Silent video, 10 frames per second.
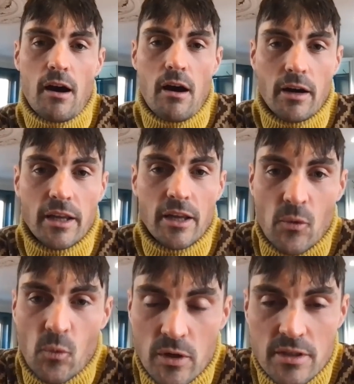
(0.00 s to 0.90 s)
I
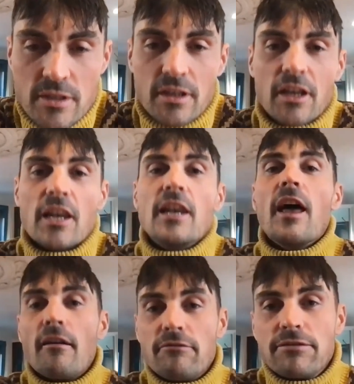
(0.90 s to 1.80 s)
would
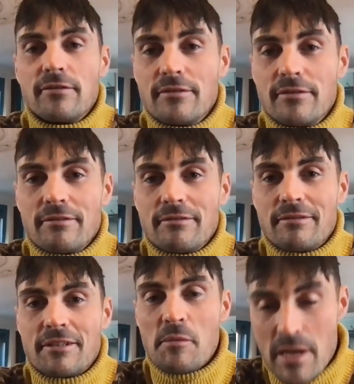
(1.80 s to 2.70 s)
love
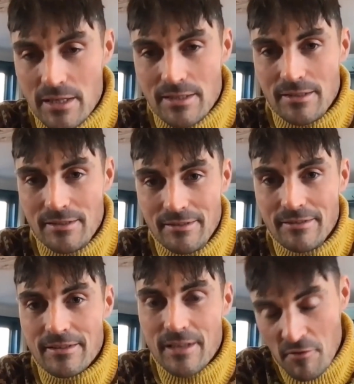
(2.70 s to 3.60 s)
to meet
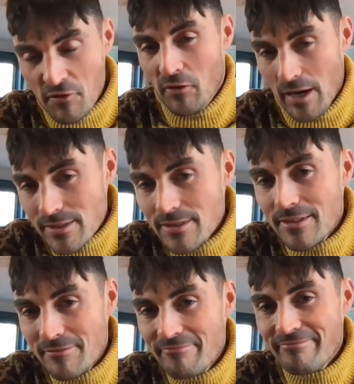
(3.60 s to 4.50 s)
some of your
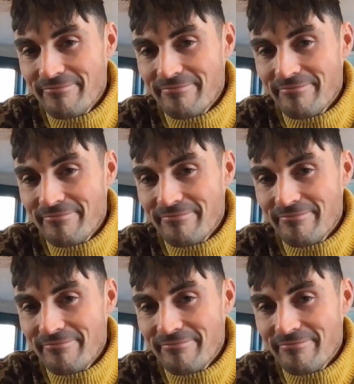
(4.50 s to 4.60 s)
friends.